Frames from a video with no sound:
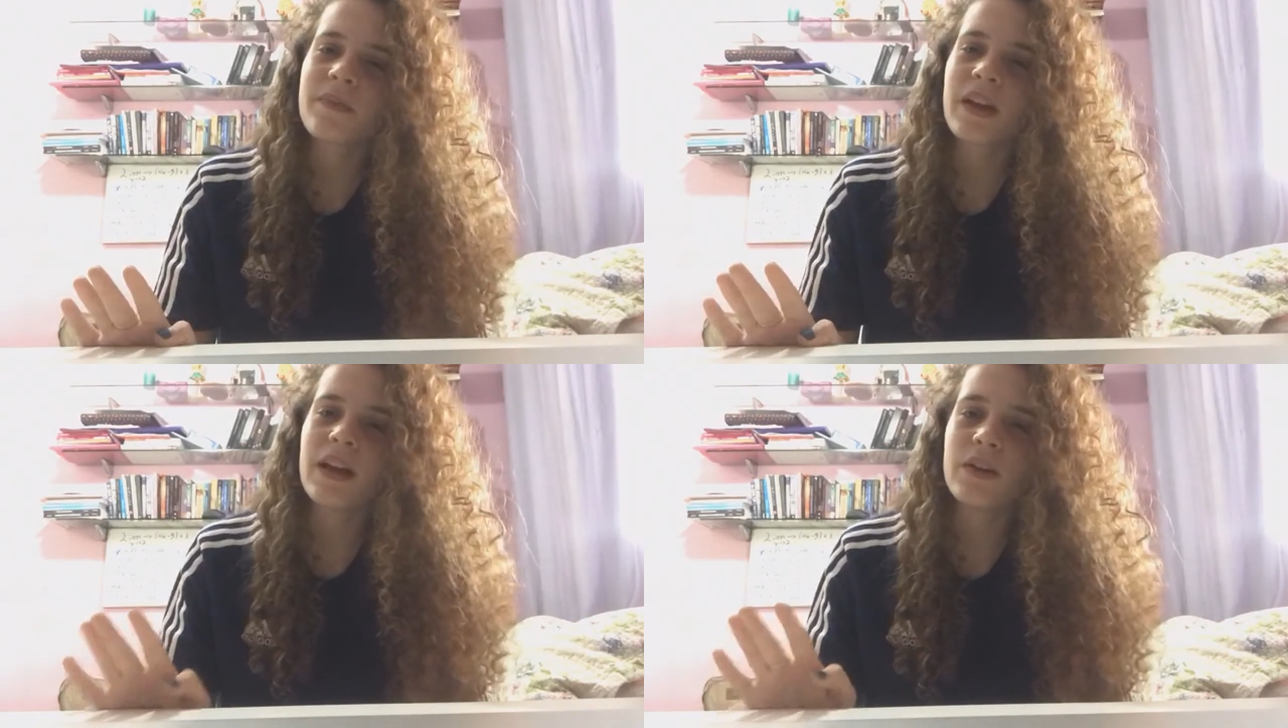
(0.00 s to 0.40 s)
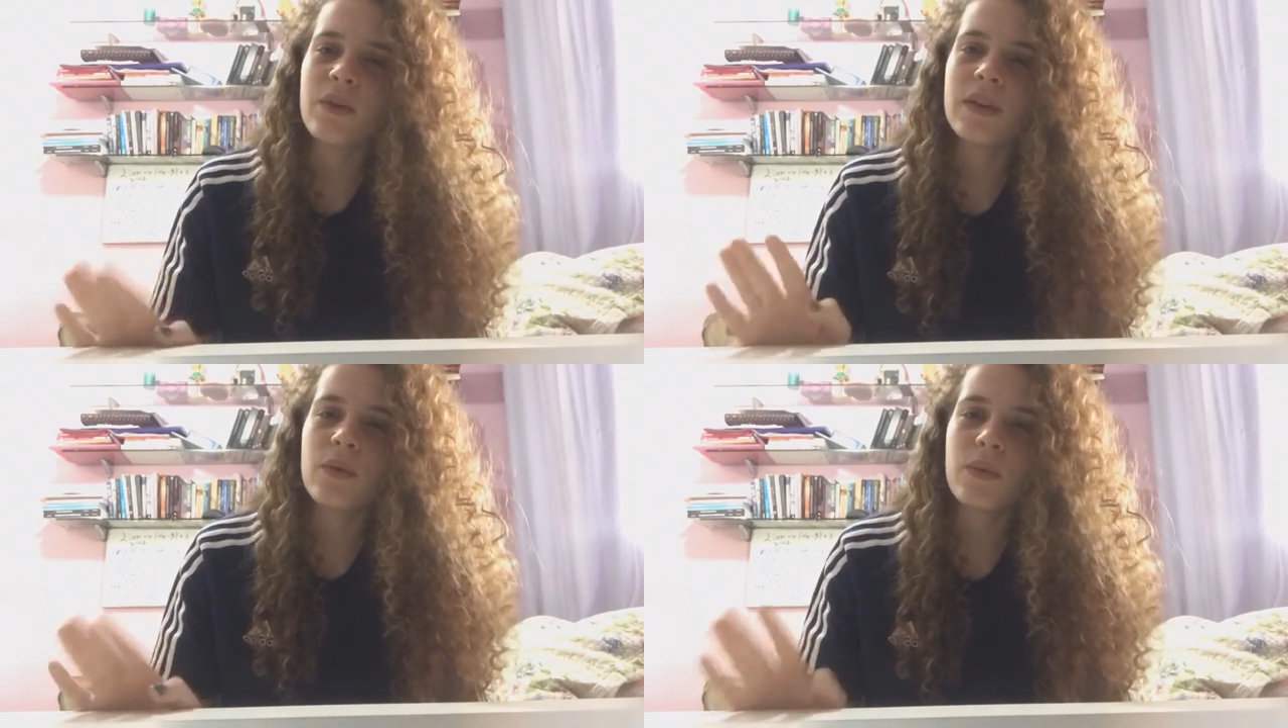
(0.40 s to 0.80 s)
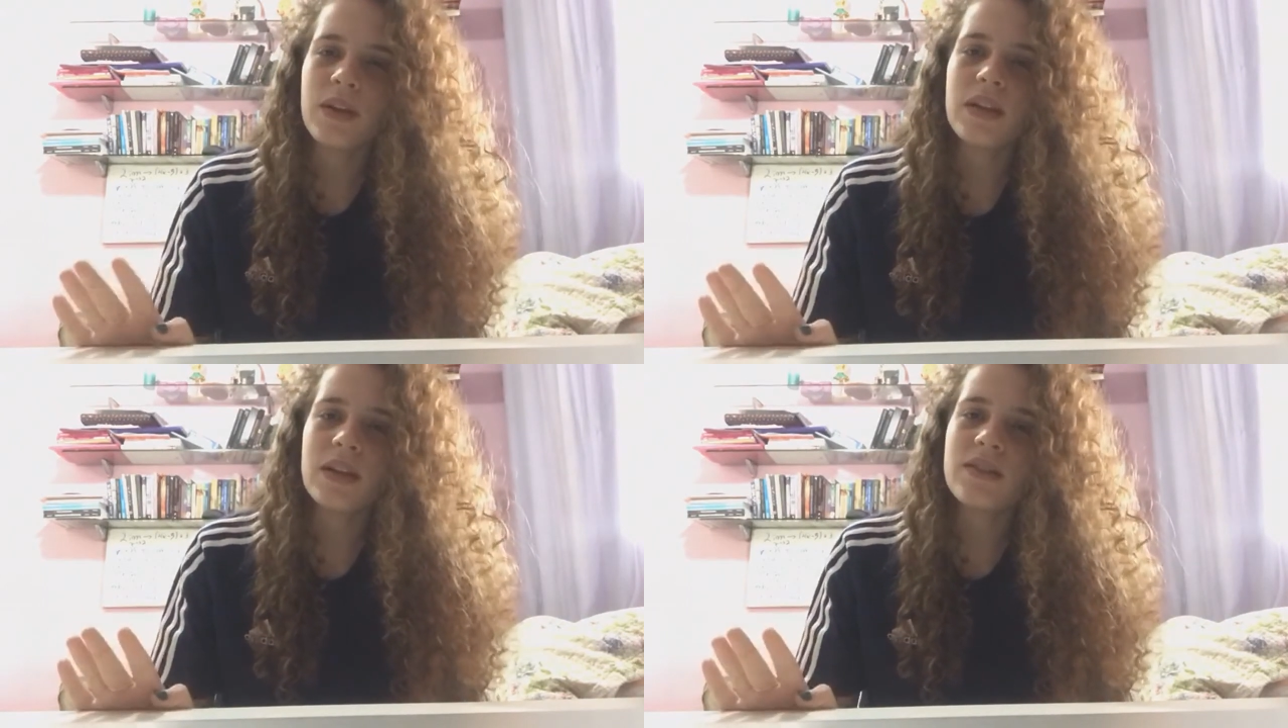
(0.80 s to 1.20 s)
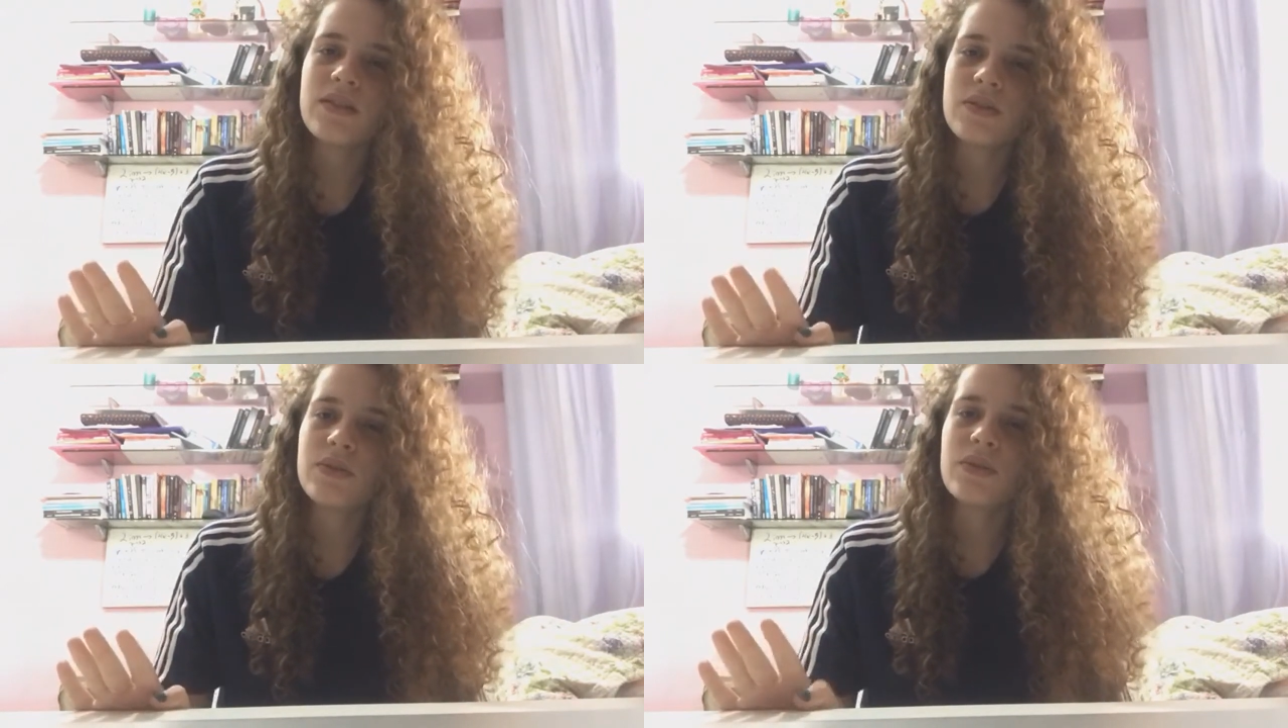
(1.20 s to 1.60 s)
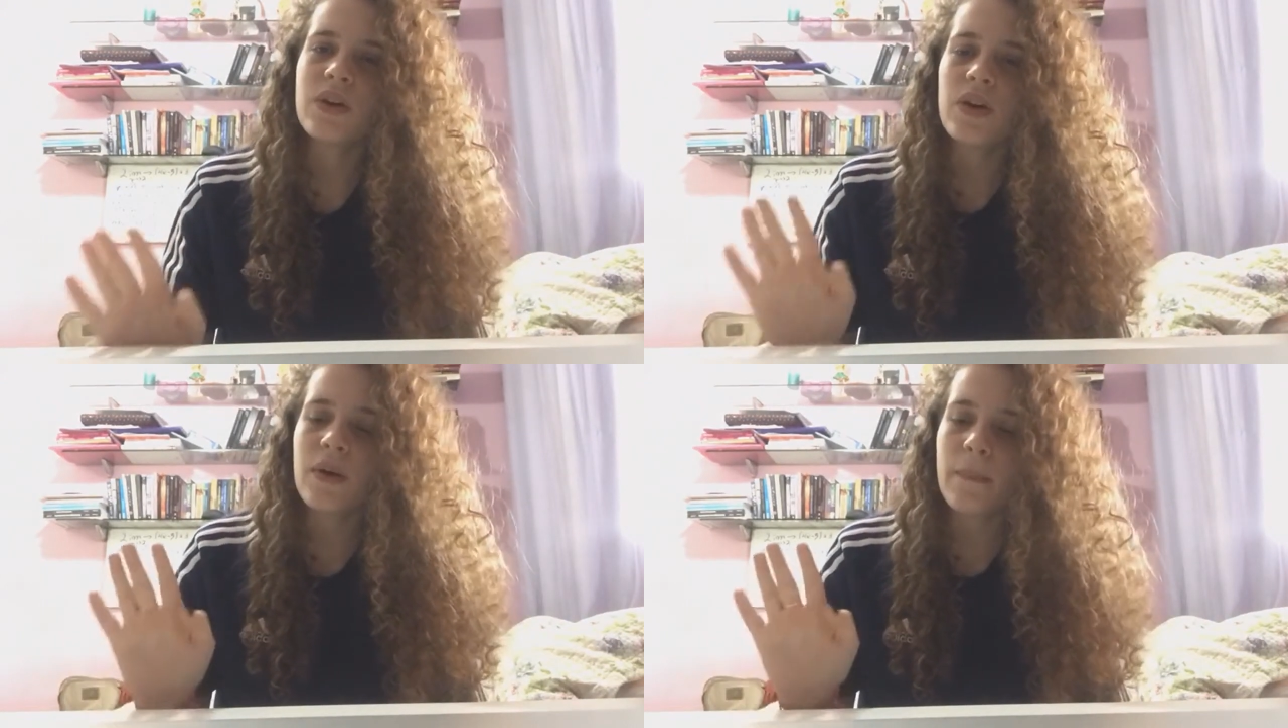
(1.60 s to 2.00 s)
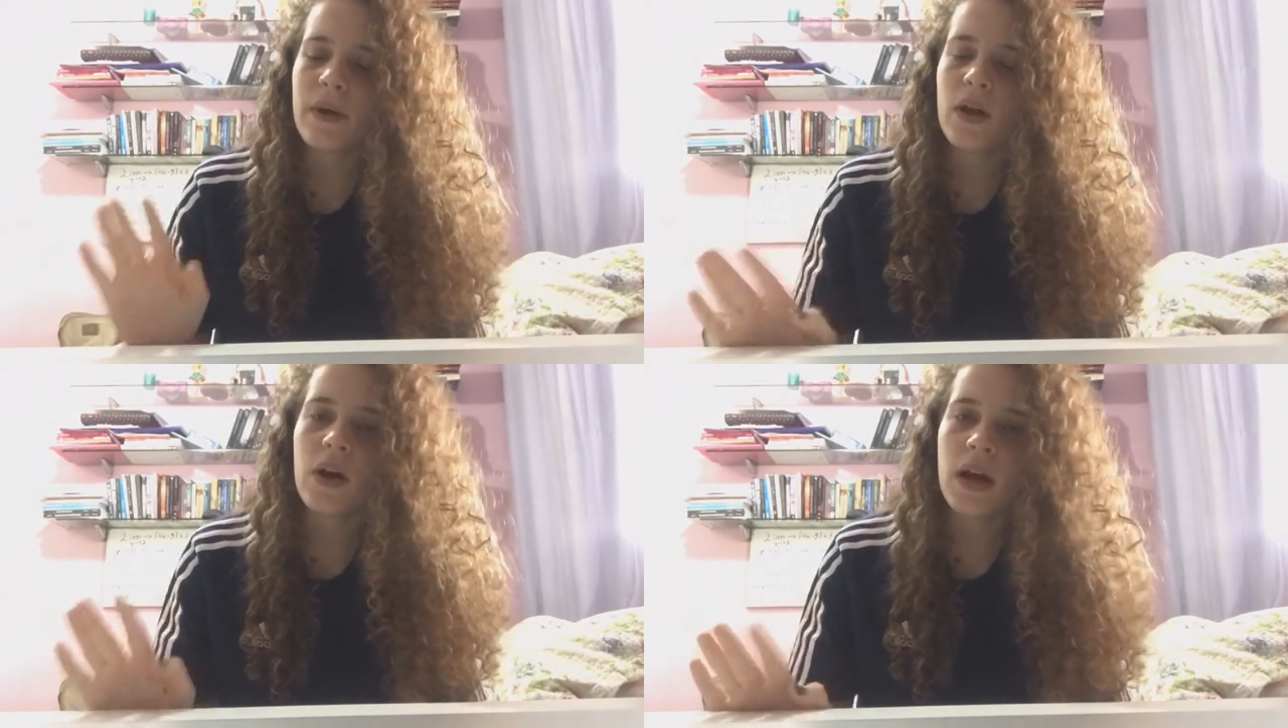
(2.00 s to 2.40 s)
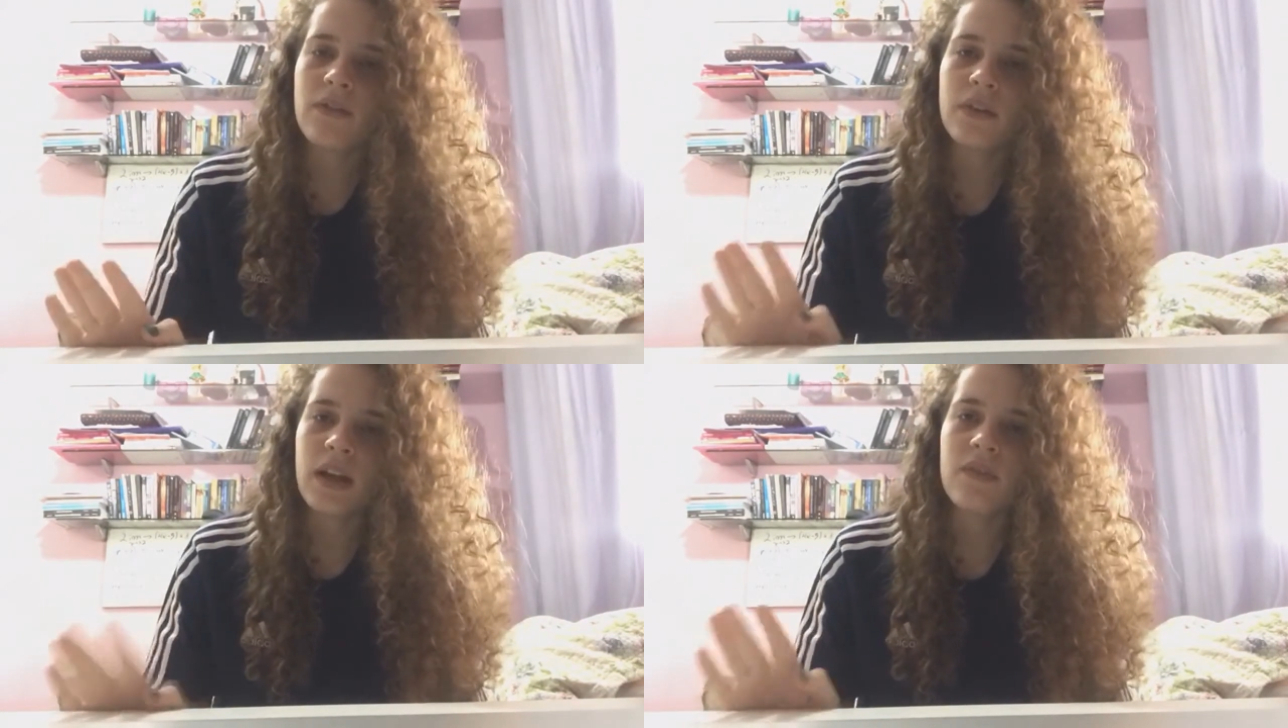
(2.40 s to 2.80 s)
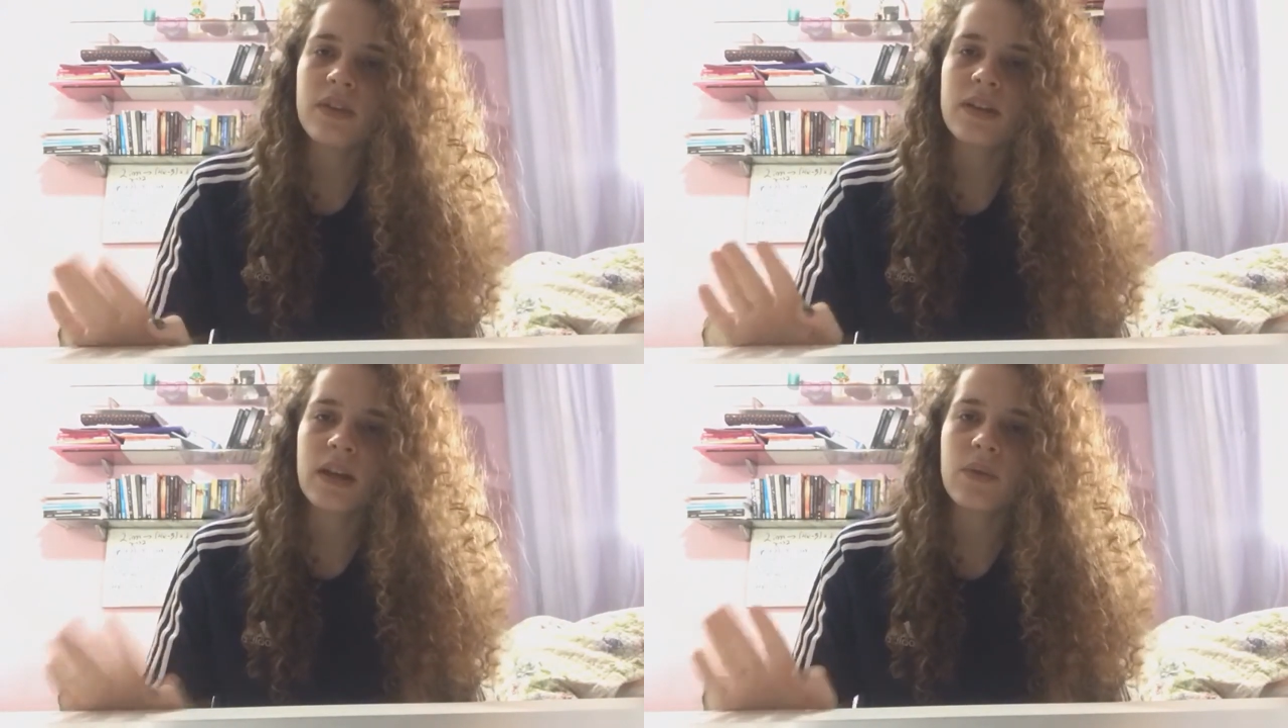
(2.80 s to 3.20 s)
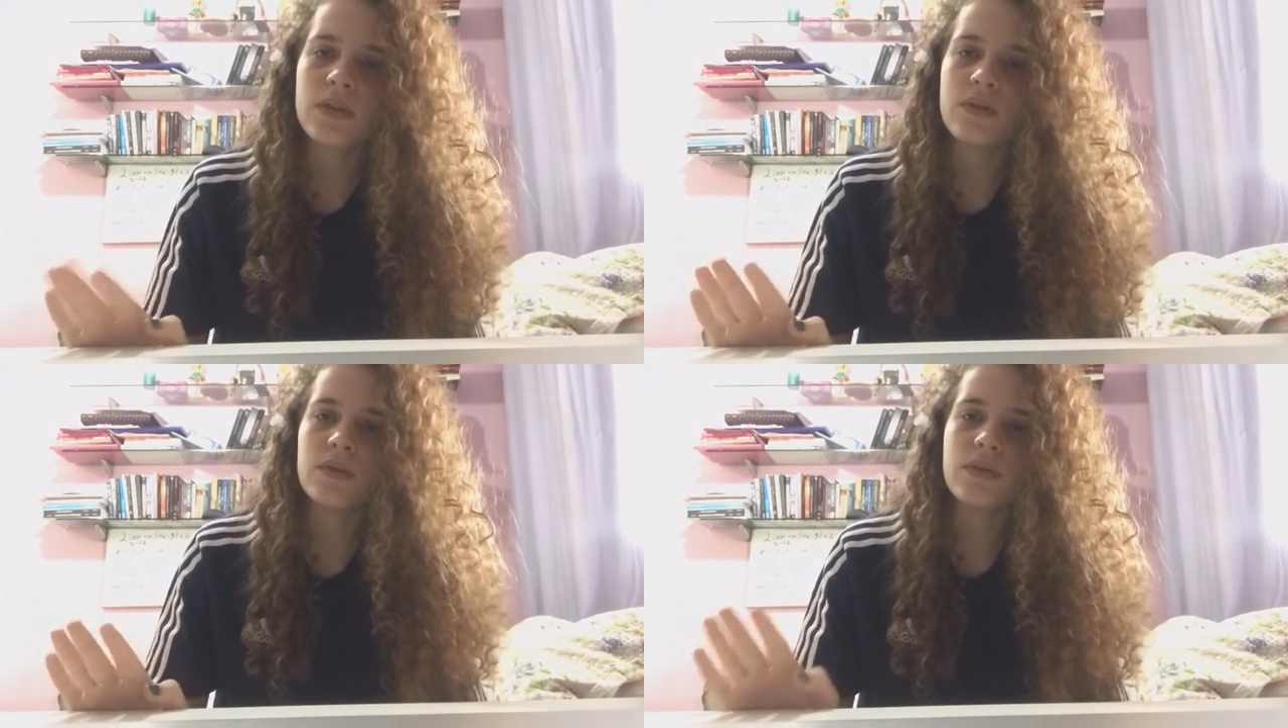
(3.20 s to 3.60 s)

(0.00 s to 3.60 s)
I know that we need to put our effort in everything that we do.